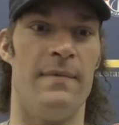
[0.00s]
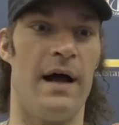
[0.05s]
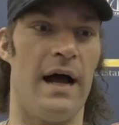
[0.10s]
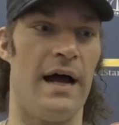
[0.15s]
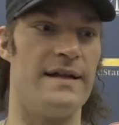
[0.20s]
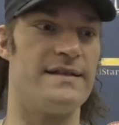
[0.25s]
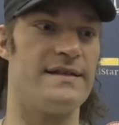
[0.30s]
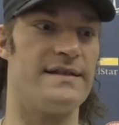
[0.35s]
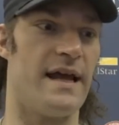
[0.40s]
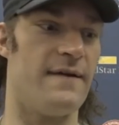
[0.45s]

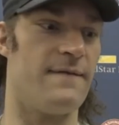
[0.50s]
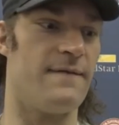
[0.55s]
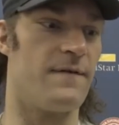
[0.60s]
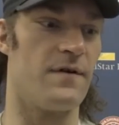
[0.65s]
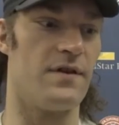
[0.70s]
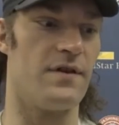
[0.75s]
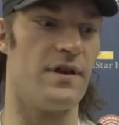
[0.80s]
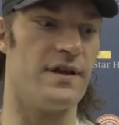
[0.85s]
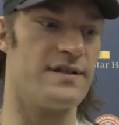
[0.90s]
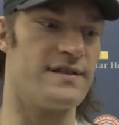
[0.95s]
I'd say
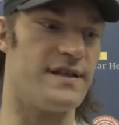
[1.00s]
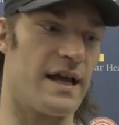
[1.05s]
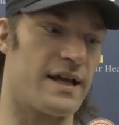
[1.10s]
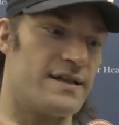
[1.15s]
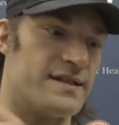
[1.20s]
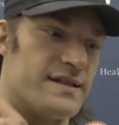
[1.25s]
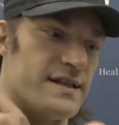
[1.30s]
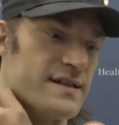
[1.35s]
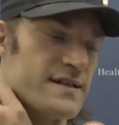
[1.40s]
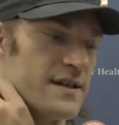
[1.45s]
for the
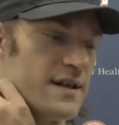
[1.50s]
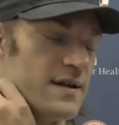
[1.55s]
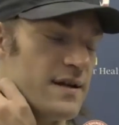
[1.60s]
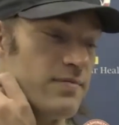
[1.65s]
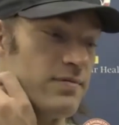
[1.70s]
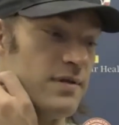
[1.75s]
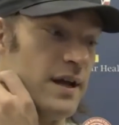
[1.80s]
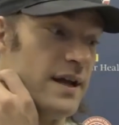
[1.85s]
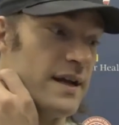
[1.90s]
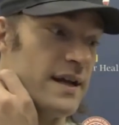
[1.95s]
second season of a
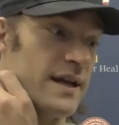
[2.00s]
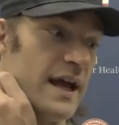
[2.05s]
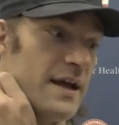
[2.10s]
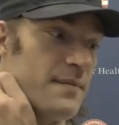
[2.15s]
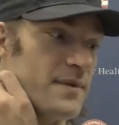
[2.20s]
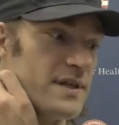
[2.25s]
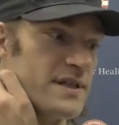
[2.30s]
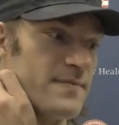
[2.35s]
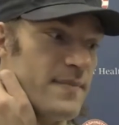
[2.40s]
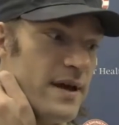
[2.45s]
play-in
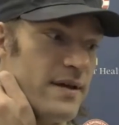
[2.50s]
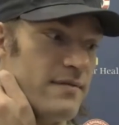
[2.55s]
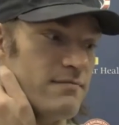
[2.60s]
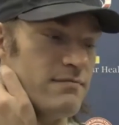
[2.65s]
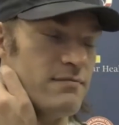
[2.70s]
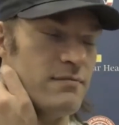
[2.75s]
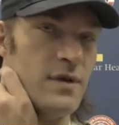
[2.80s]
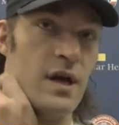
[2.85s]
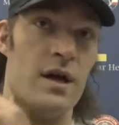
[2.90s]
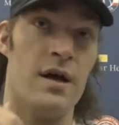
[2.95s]
game, it's been,
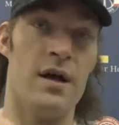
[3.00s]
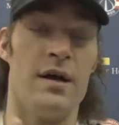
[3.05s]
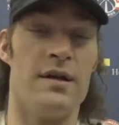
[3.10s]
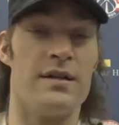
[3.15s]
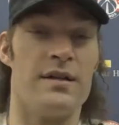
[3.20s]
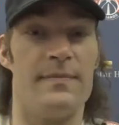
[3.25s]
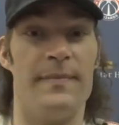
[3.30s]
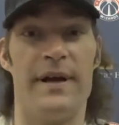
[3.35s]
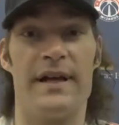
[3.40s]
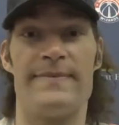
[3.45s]

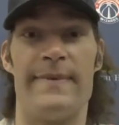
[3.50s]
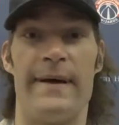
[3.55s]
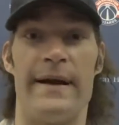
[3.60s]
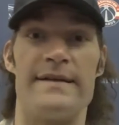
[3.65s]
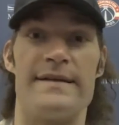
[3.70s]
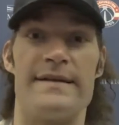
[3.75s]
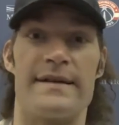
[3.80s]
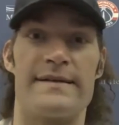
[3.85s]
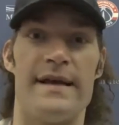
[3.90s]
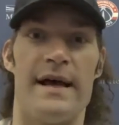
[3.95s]
to me, it's been
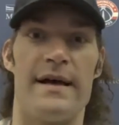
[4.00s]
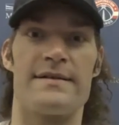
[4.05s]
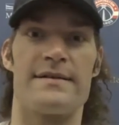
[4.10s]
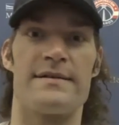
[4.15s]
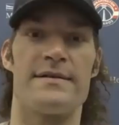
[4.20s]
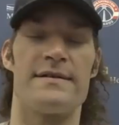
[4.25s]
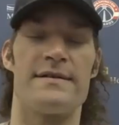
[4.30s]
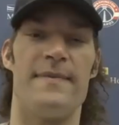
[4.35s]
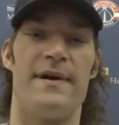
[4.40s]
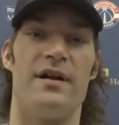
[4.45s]
a
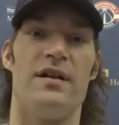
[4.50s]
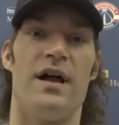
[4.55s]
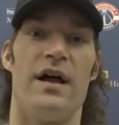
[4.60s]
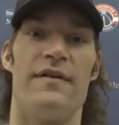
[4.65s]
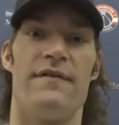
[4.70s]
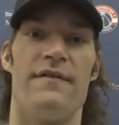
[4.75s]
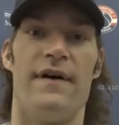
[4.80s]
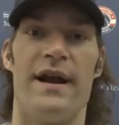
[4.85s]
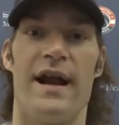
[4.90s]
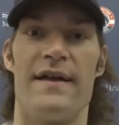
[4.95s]
success. It's been a
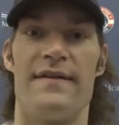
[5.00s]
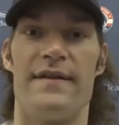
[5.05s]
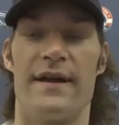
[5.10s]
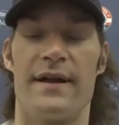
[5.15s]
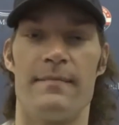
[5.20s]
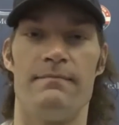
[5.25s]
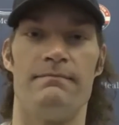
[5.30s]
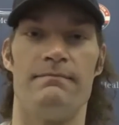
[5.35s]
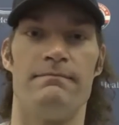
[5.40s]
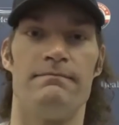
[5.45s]
lot of fun, I think.